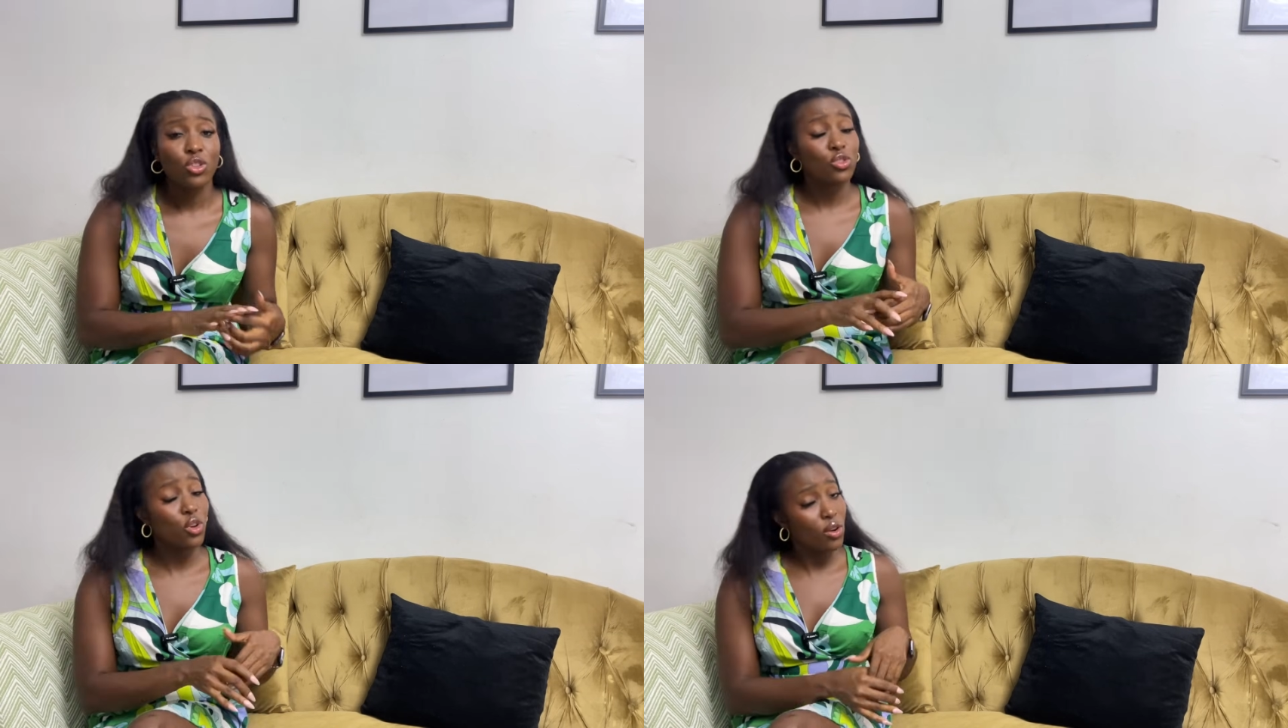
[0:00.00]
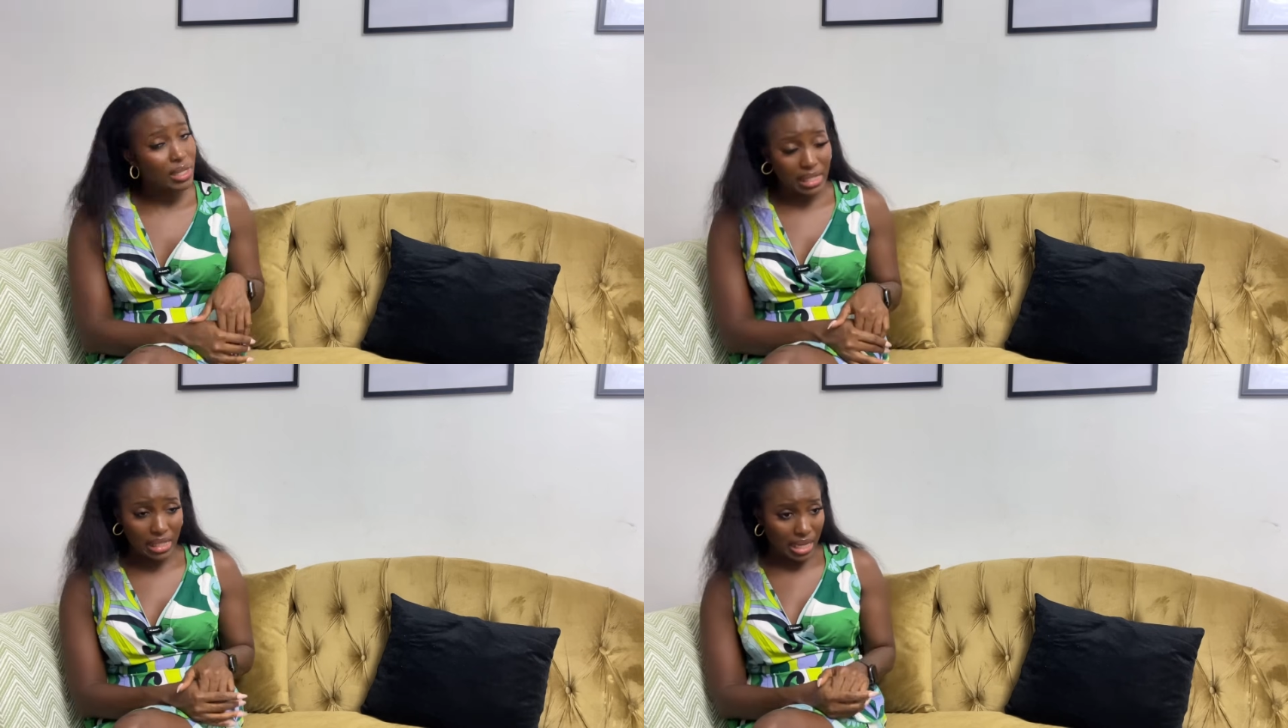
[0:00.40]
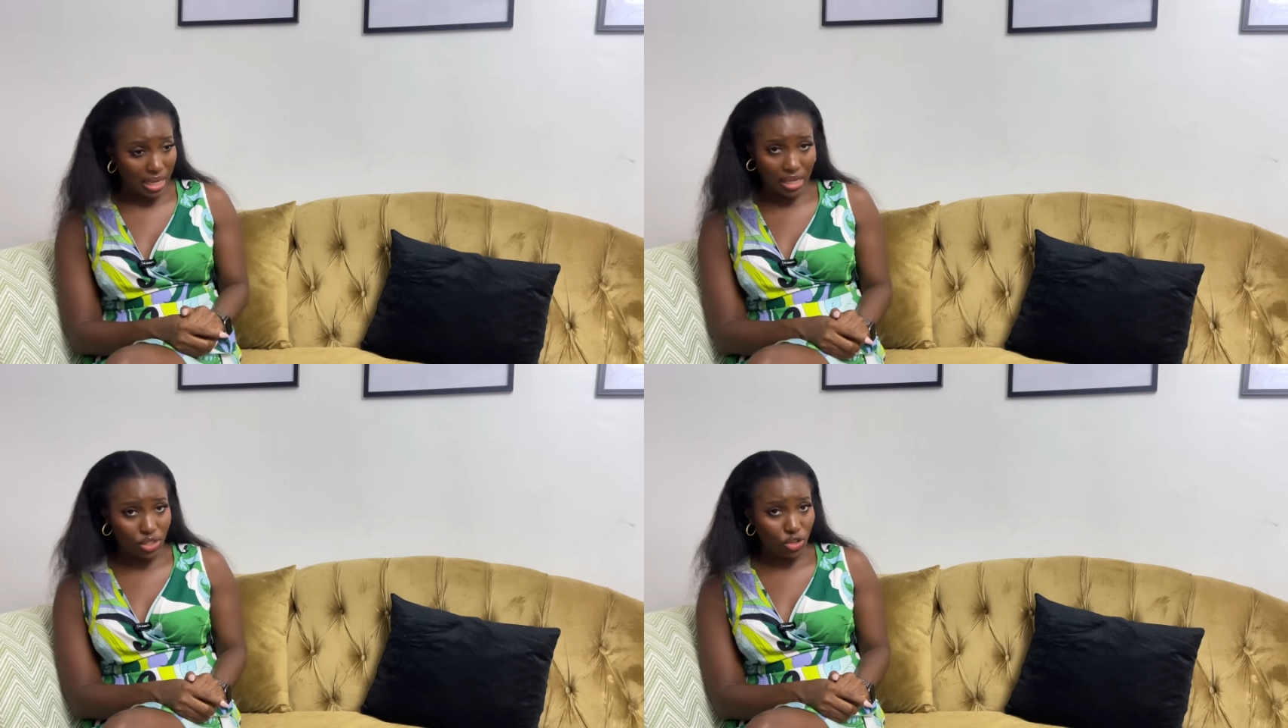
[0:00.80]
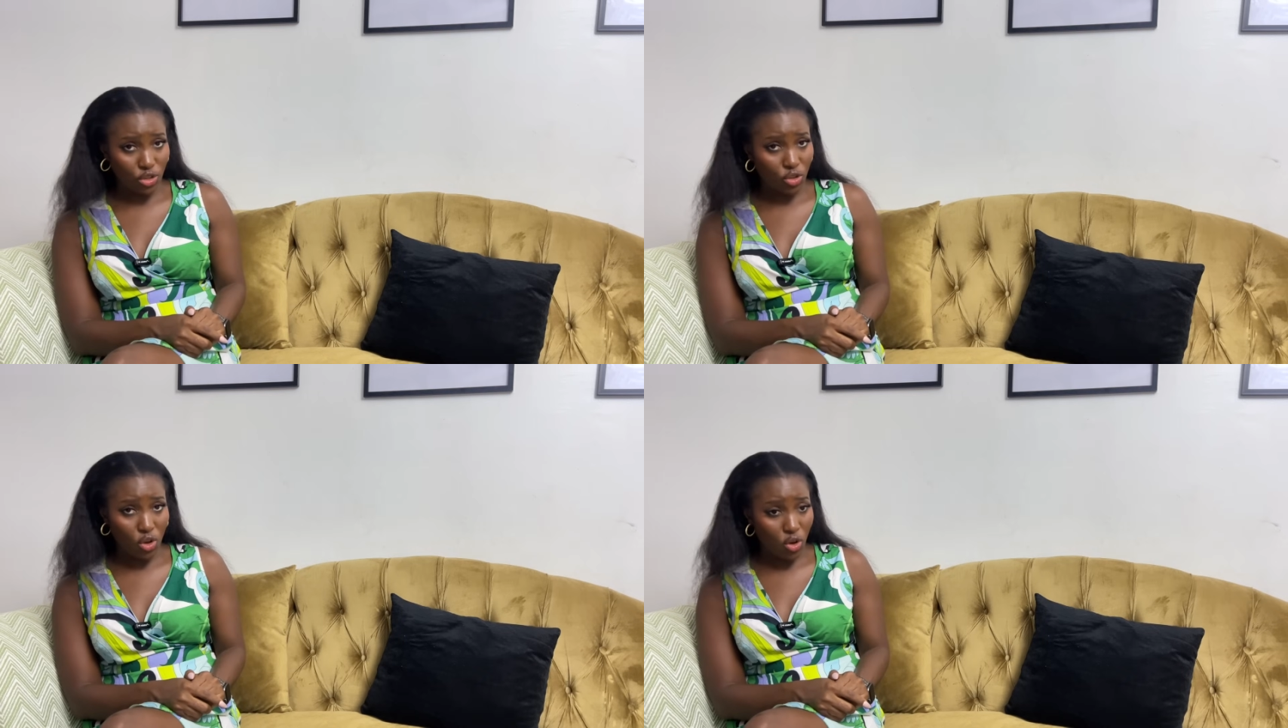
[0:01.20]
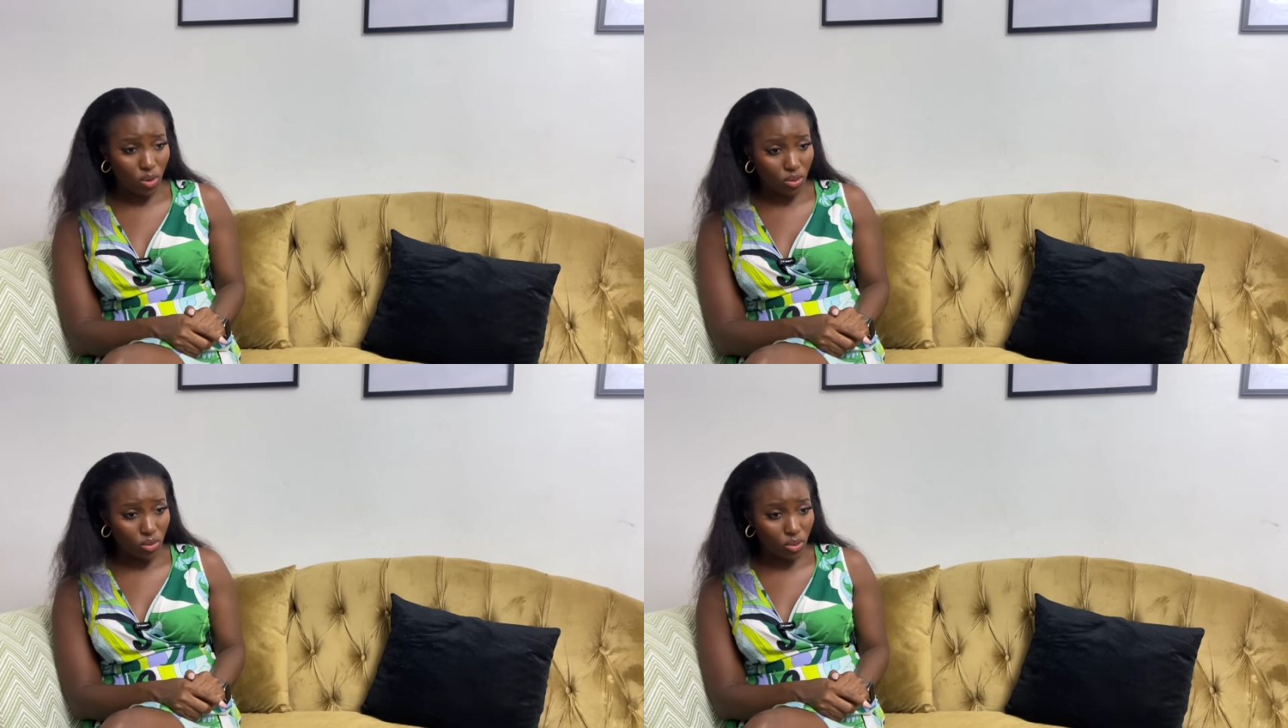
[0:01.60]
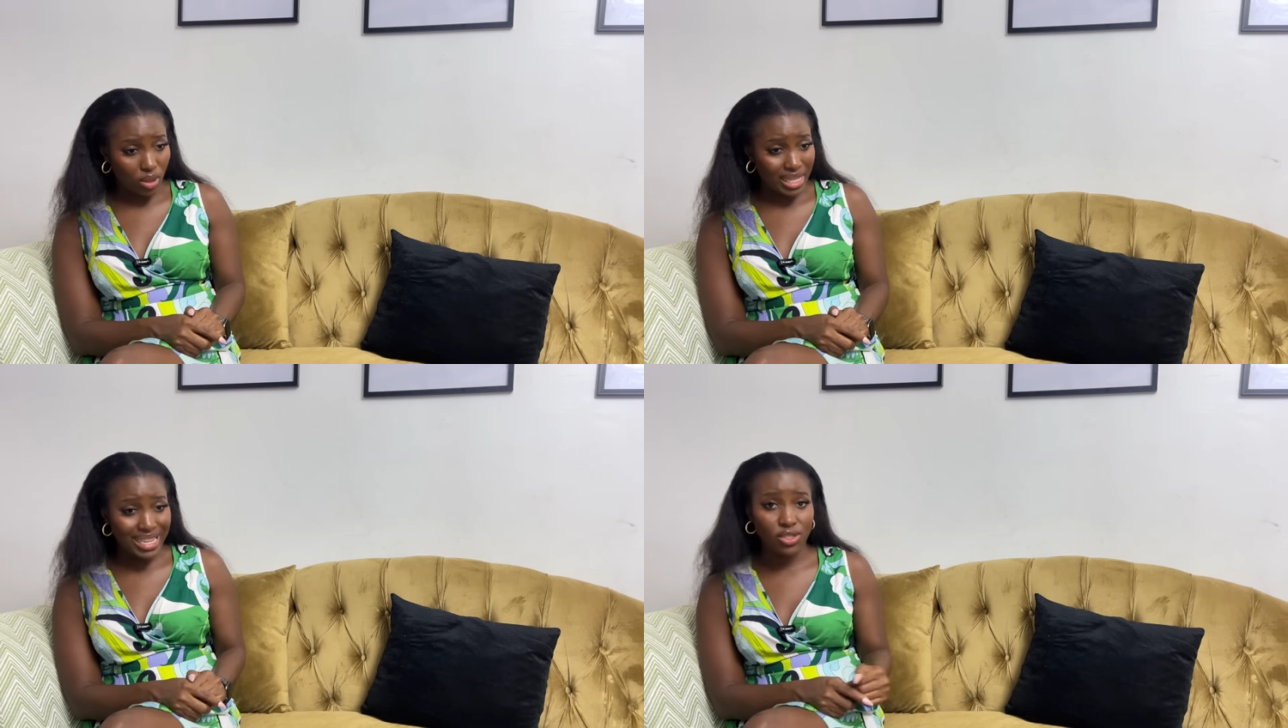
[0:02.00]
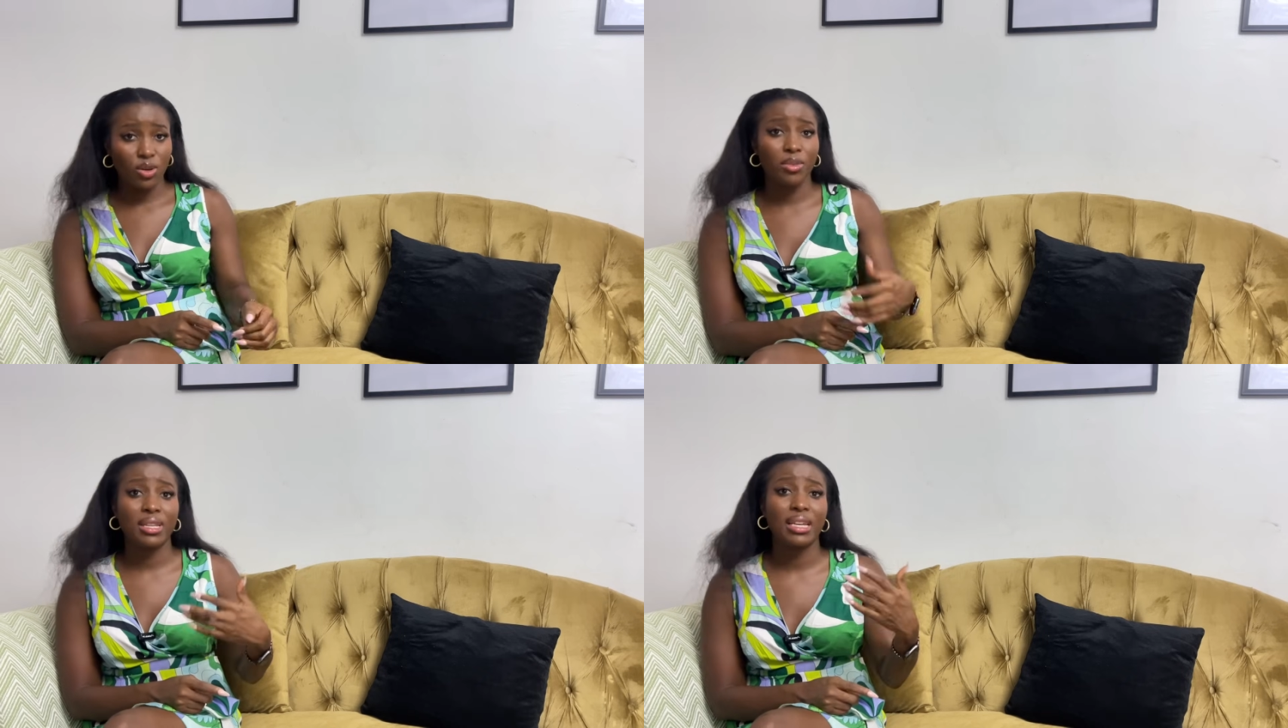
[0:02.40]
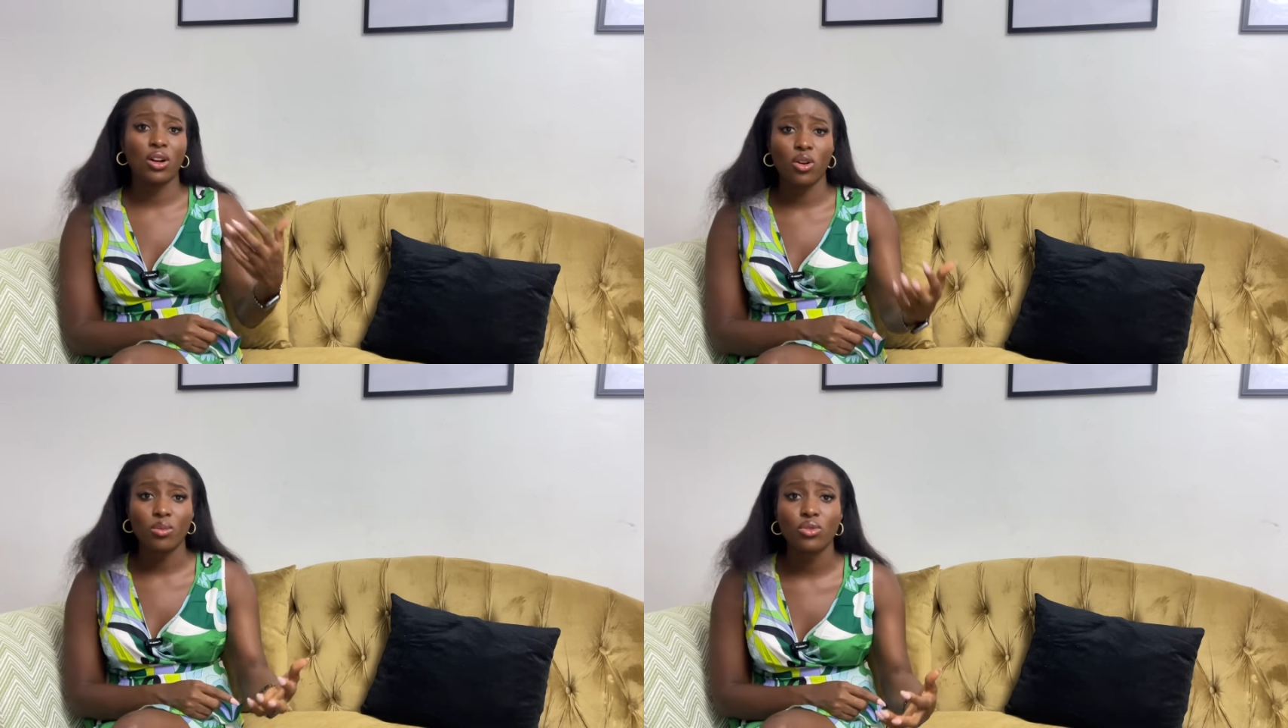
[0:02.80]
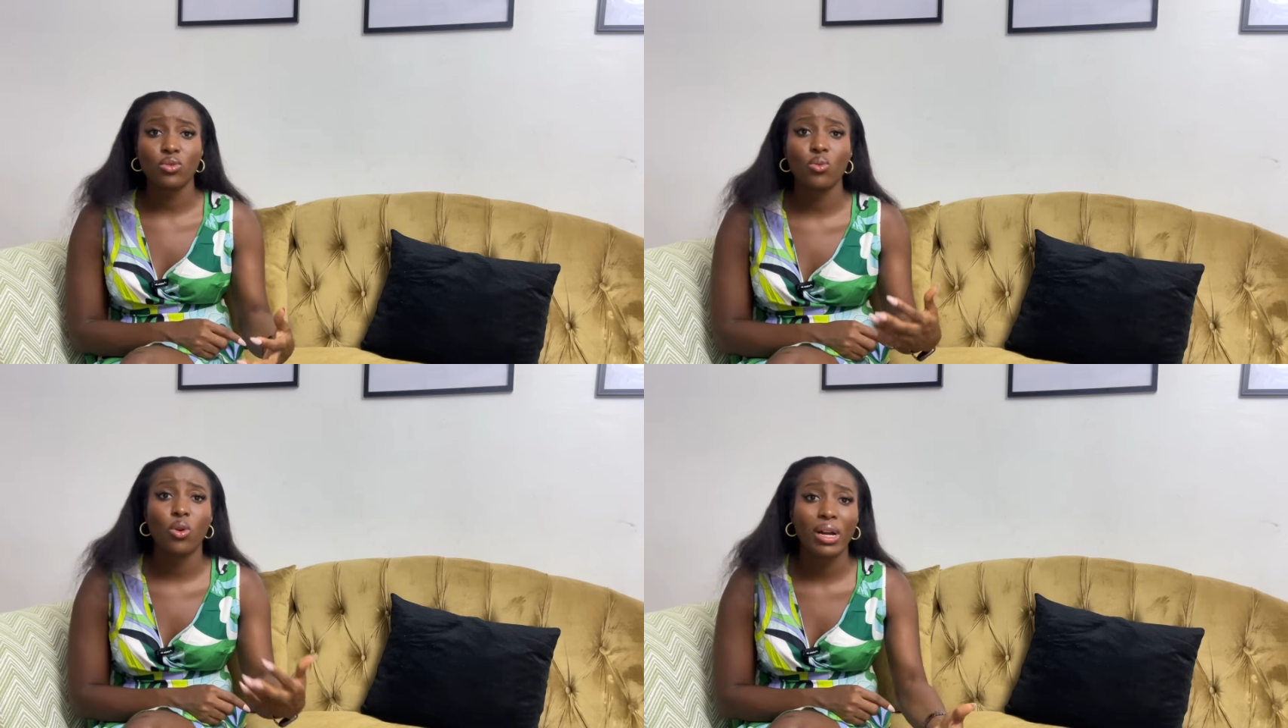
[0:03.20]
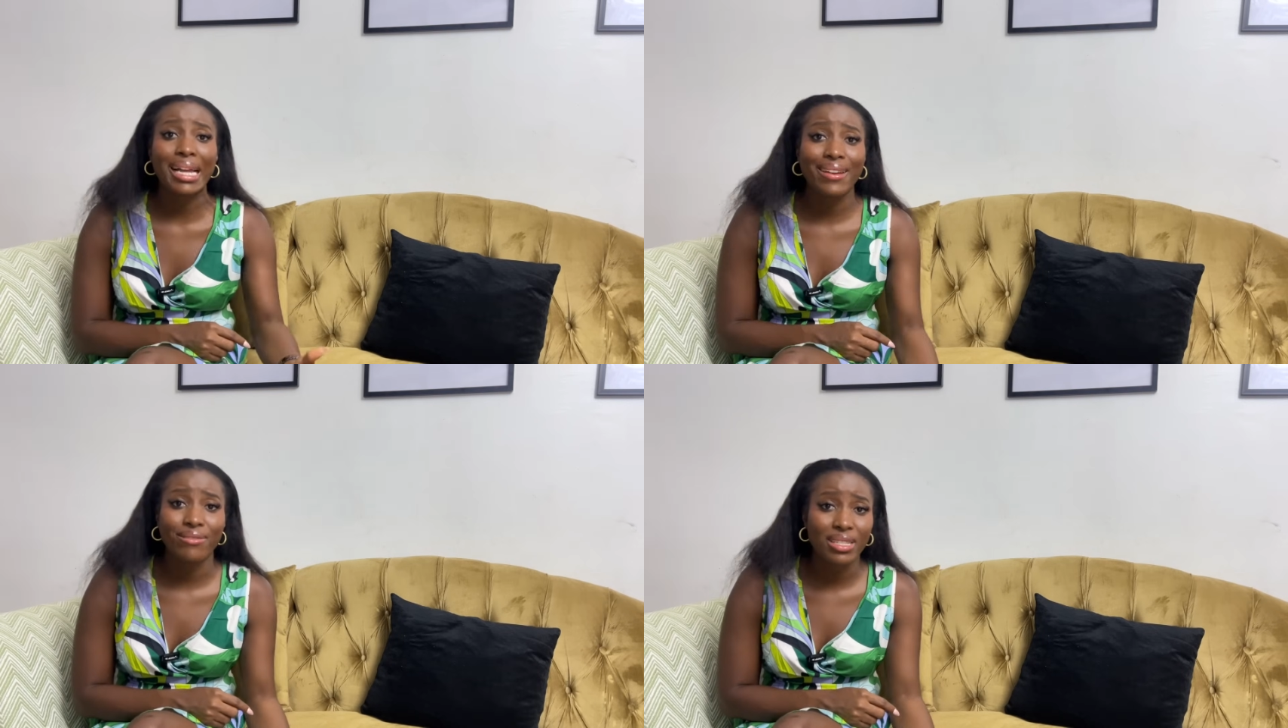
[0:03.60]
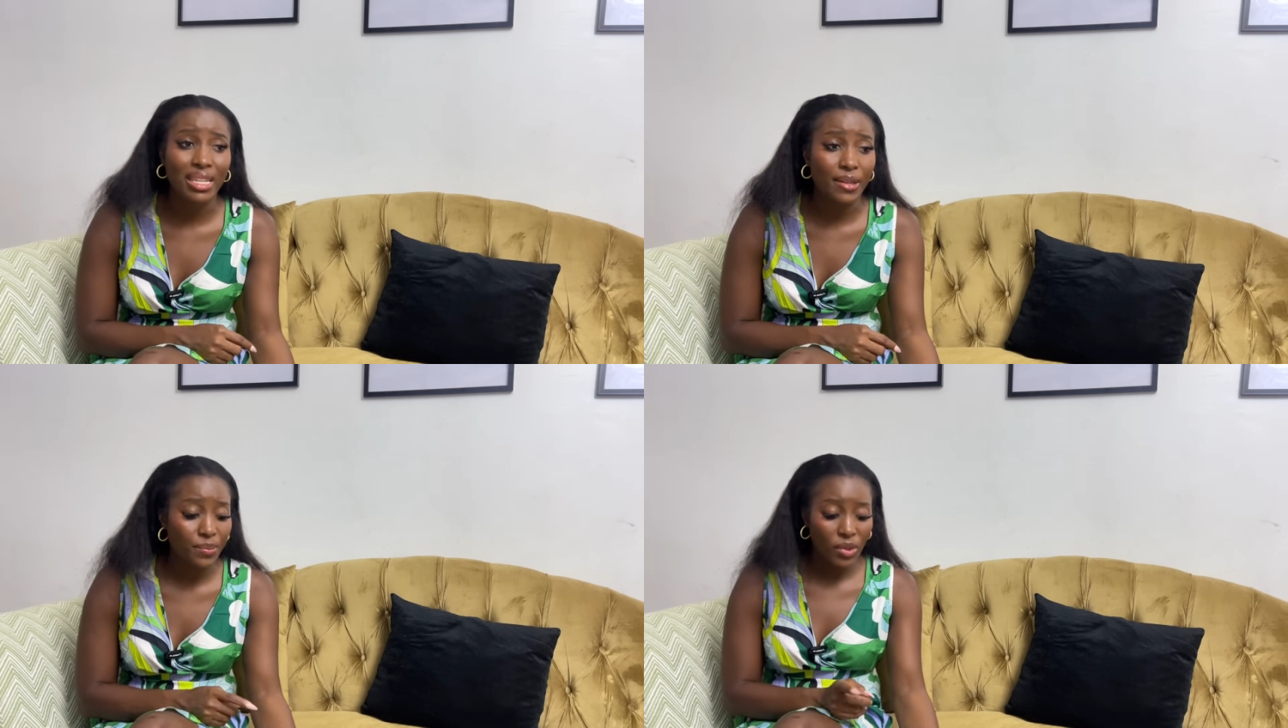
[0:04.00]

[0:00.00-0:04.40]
Thursday, she did not come to work. That's somebody that comes to work every day.